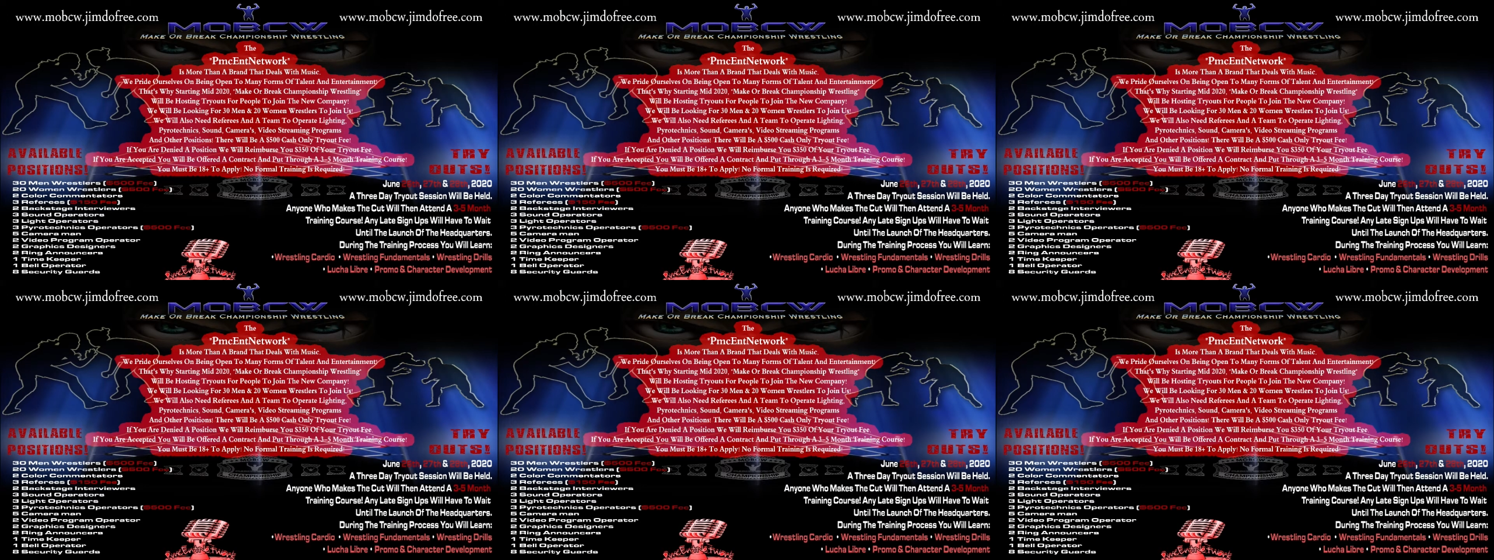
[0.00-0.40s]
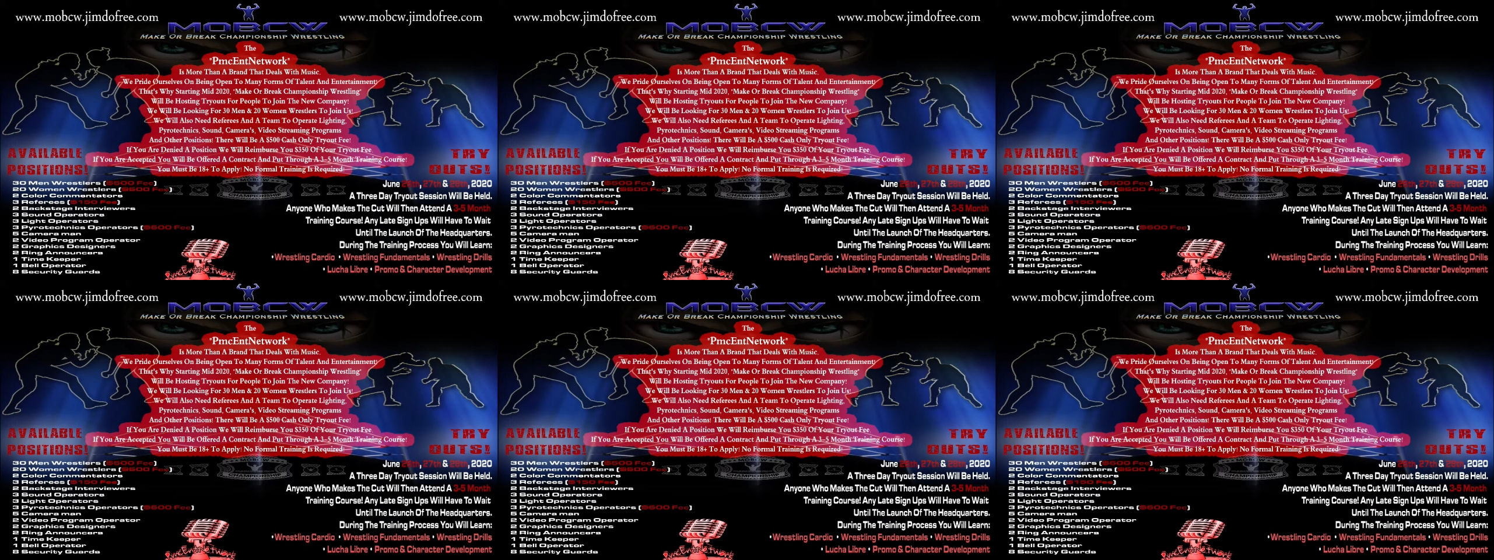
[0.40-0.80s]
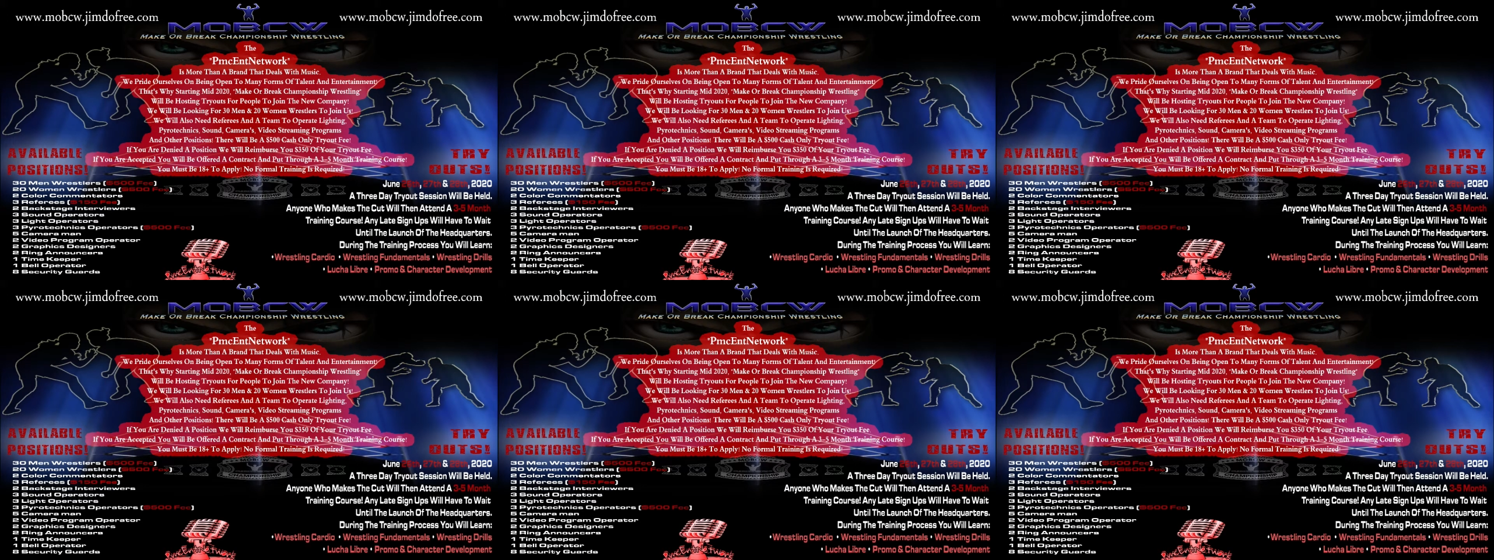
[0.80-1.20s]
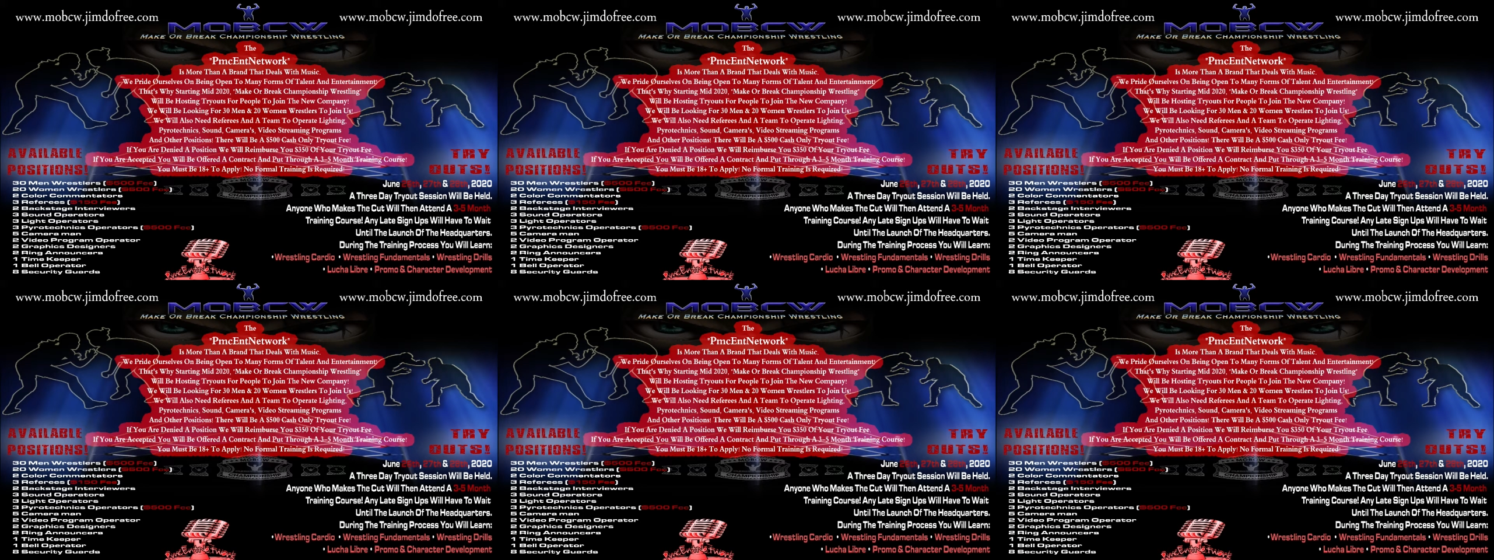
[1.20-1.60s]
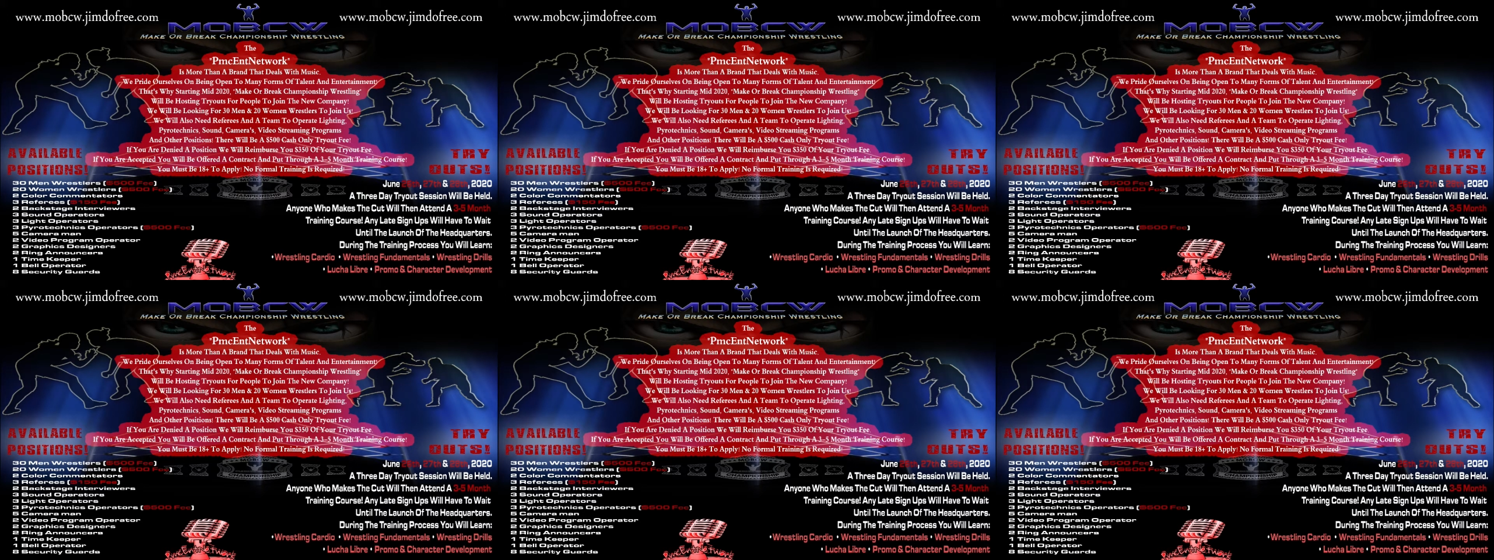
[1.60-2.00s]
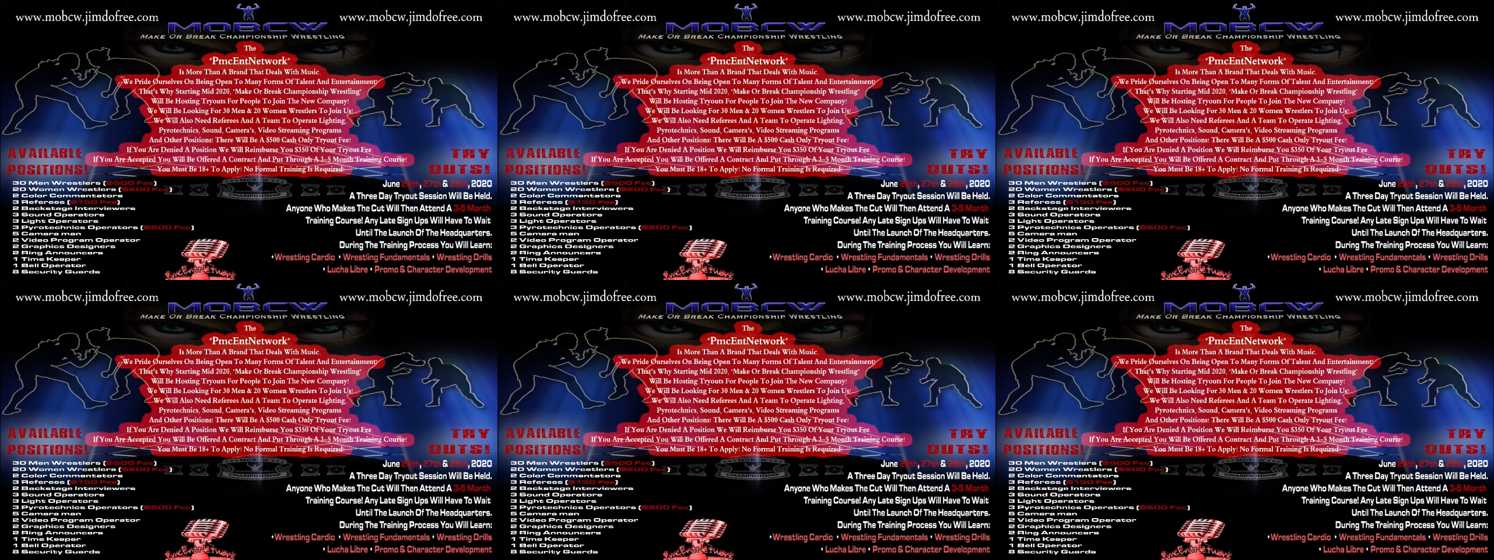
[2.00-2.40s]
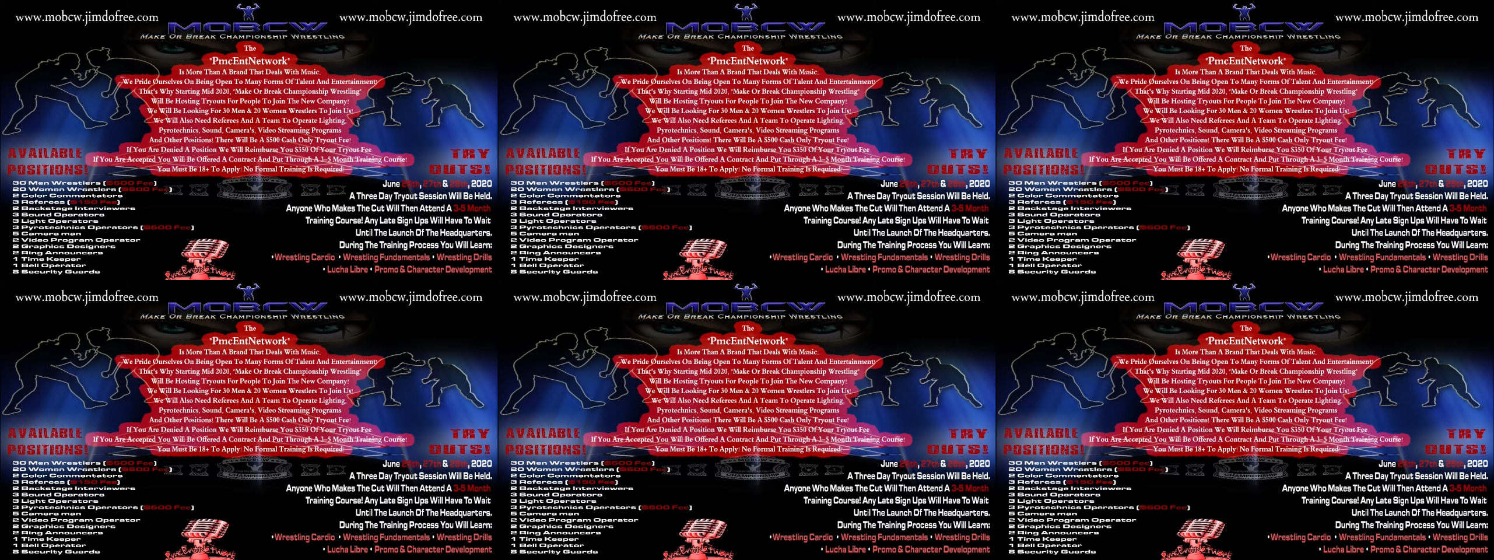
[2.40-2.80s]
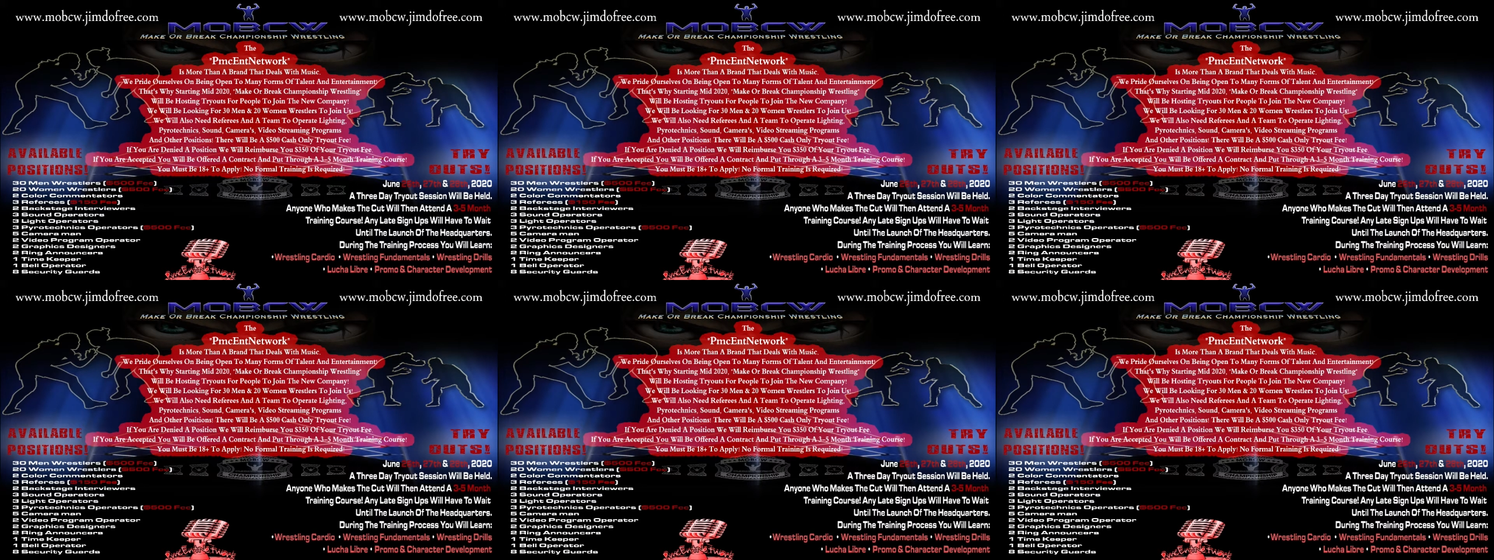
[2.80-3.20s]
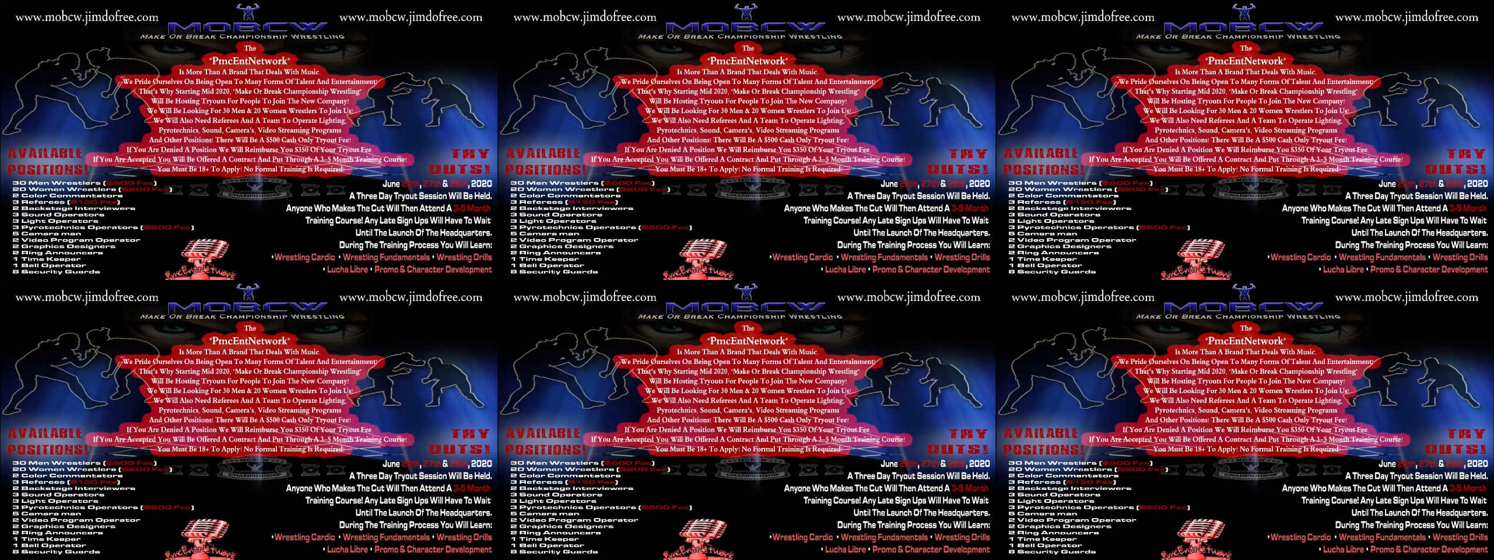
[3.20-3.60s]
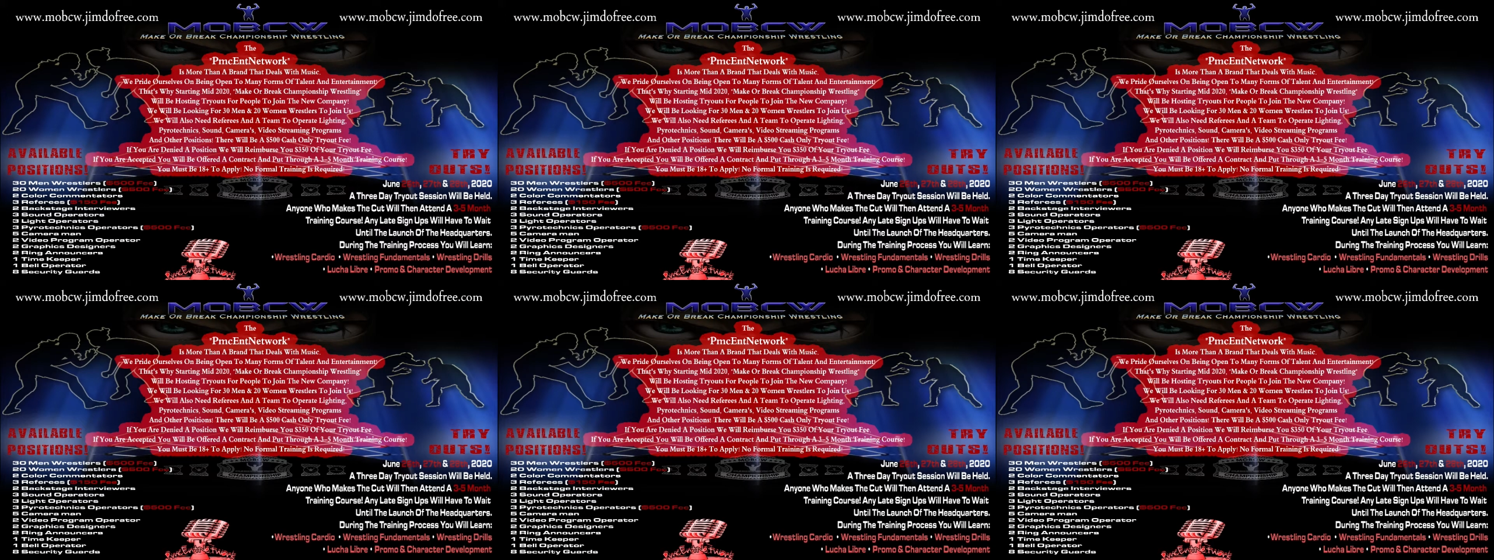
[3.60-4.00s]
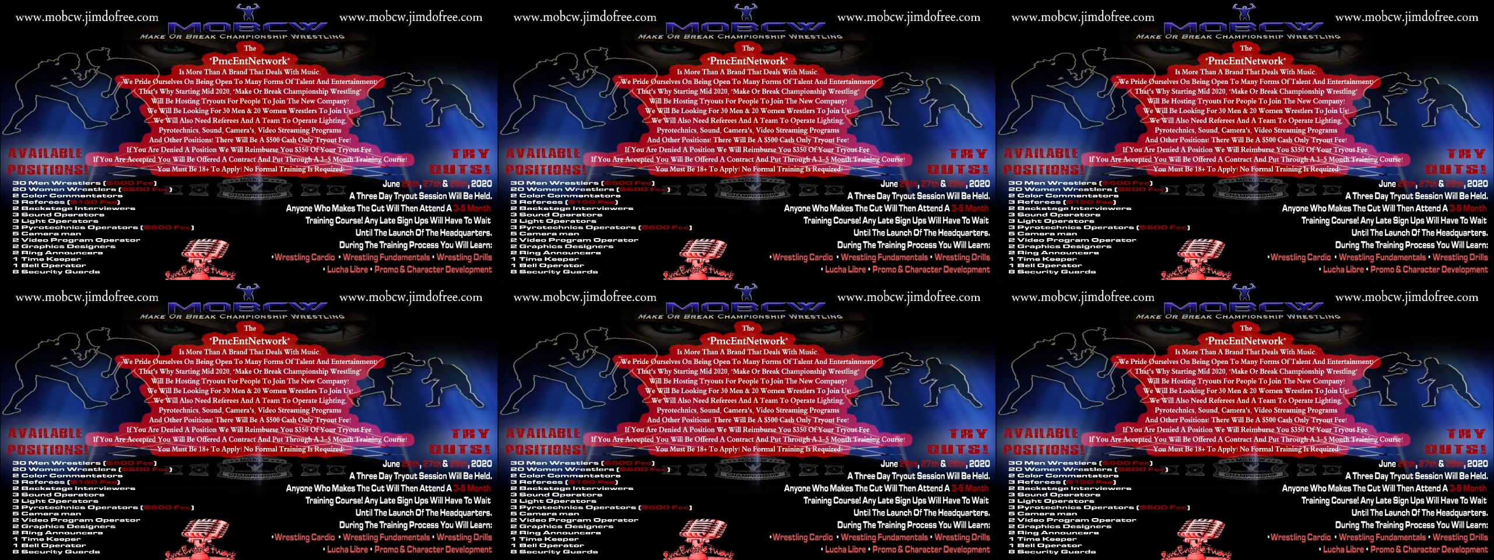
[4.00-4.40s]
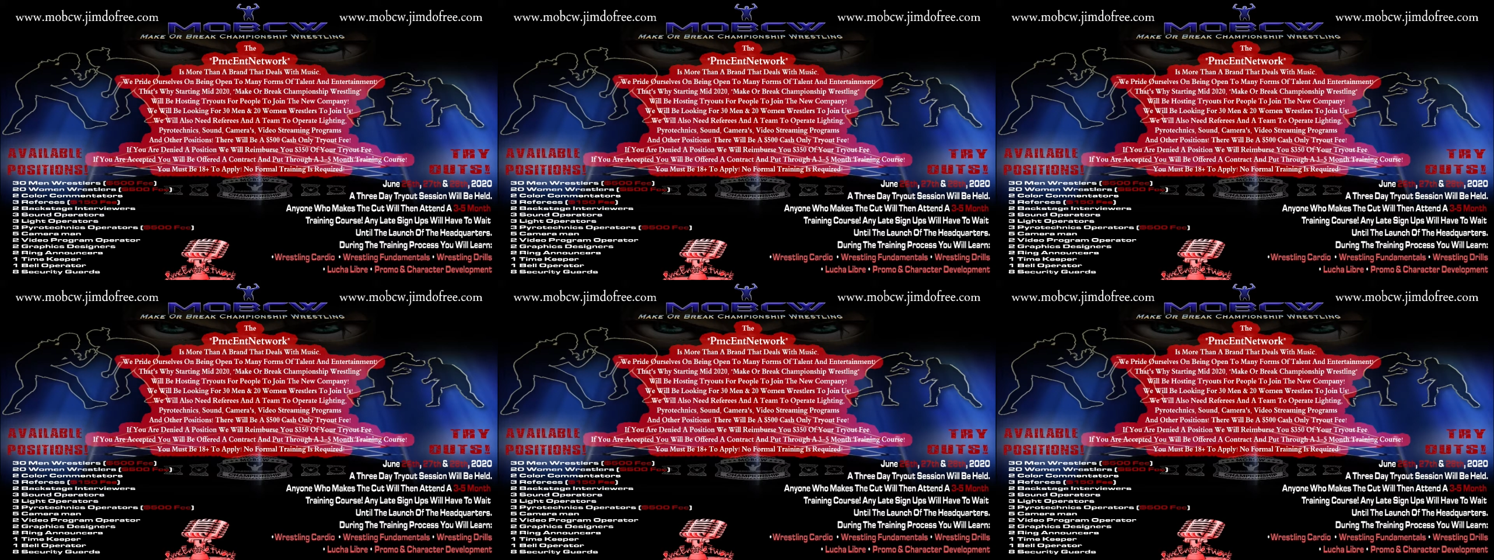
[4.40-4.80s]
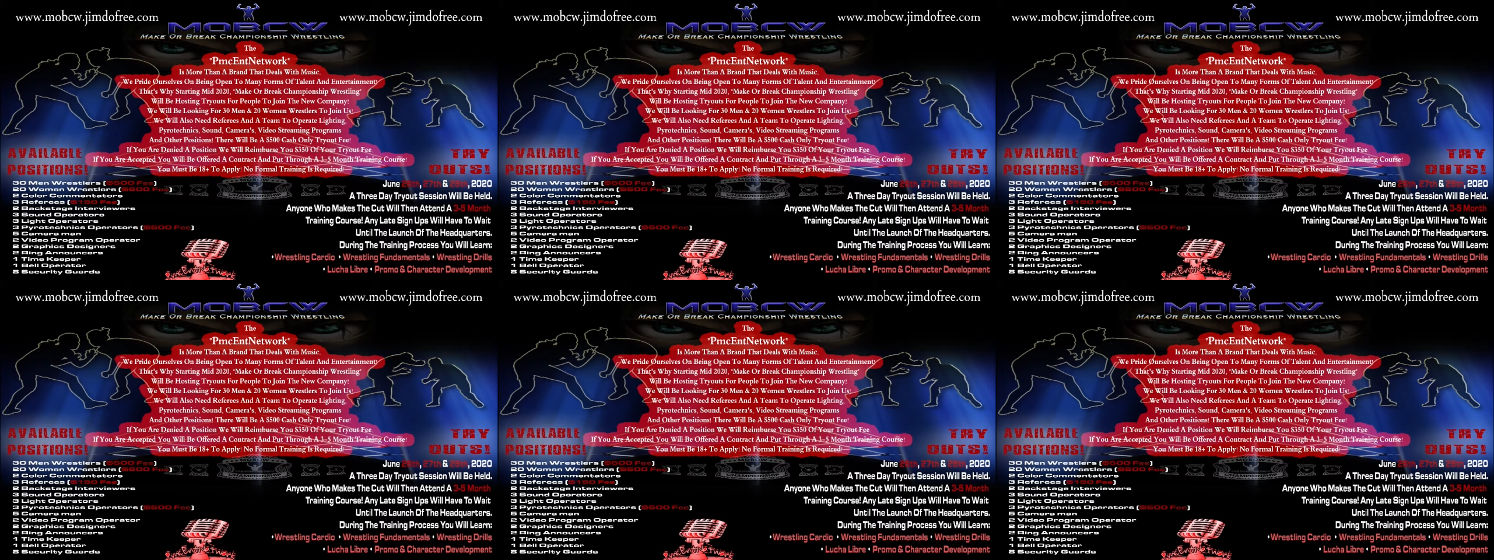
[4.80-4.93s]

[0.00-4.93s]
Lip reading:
Nobody's mouth can be seen.